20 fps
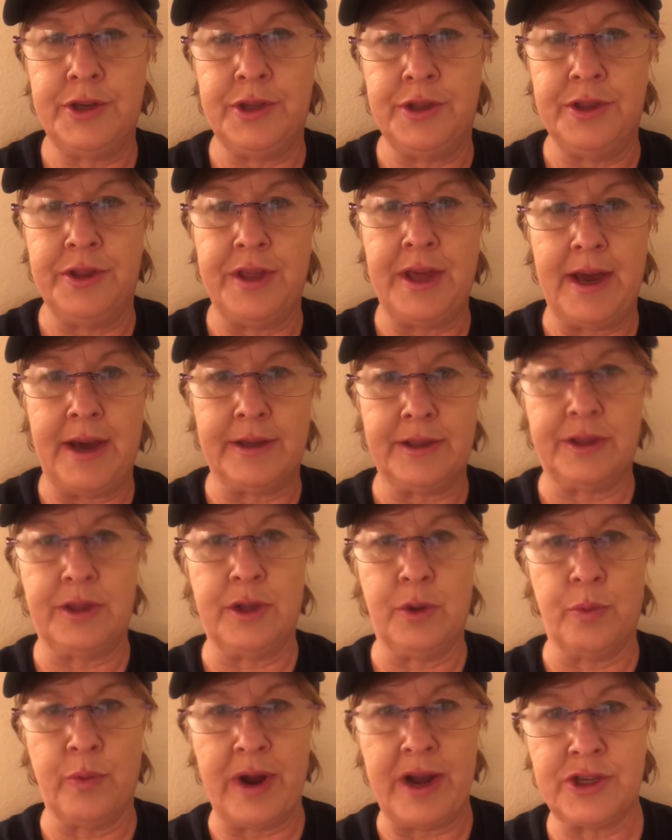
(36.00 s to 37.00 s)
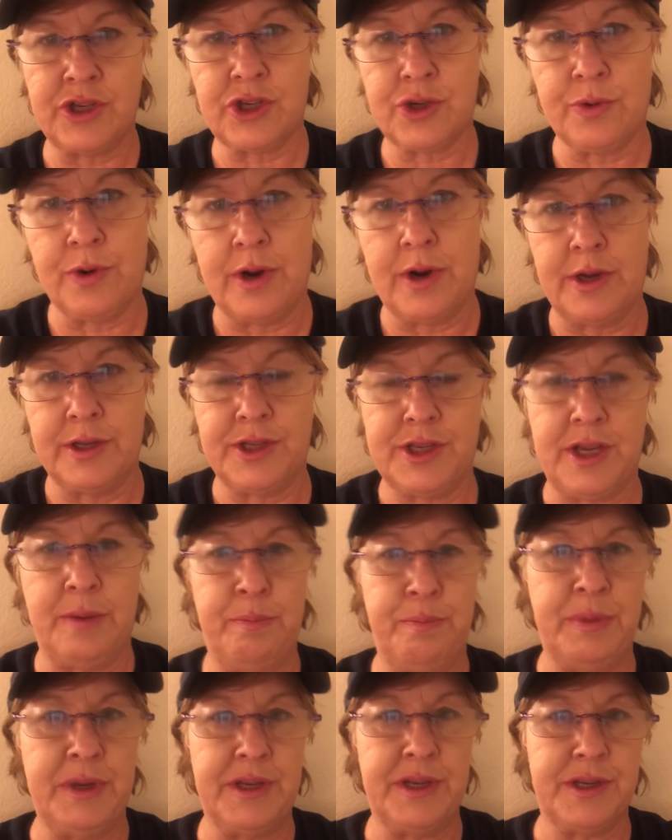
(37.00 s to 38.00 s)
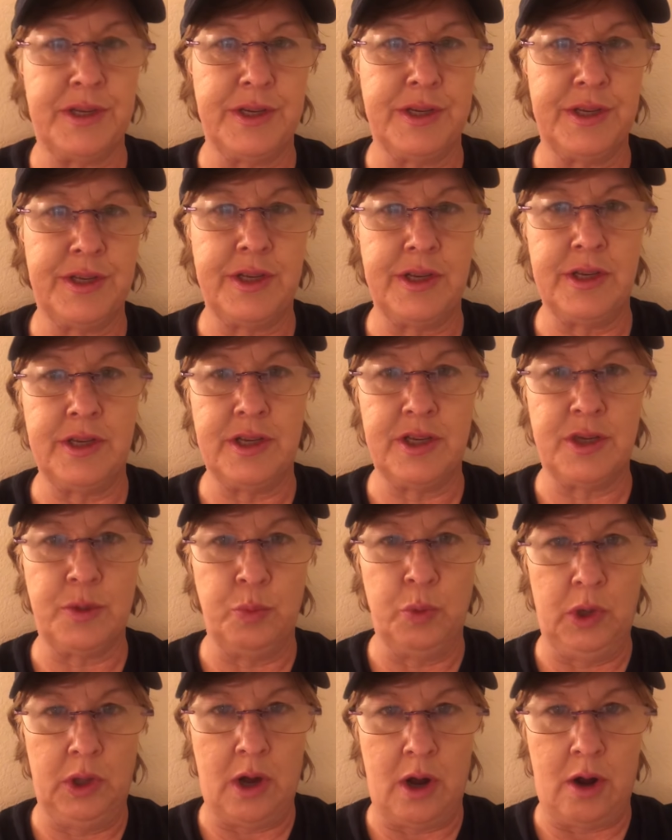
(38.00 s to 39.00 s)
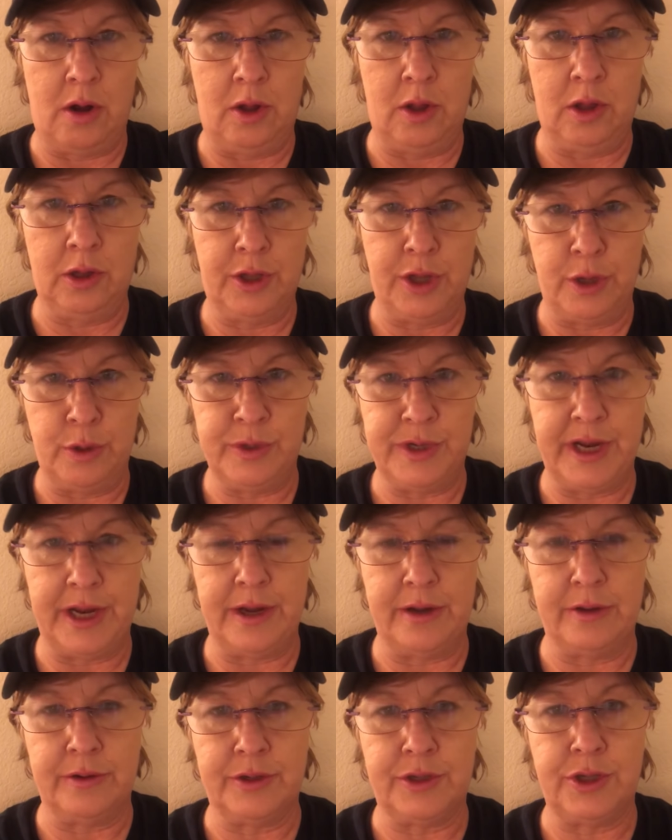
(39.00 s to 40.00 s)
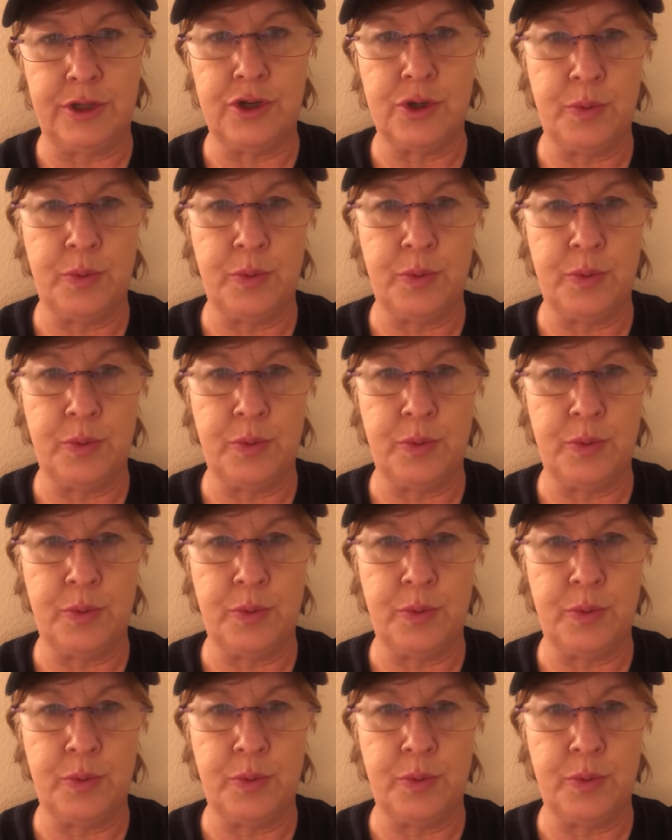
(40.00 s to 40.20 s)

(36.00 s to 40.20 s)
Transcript: that the restaurants and businesses will all go down to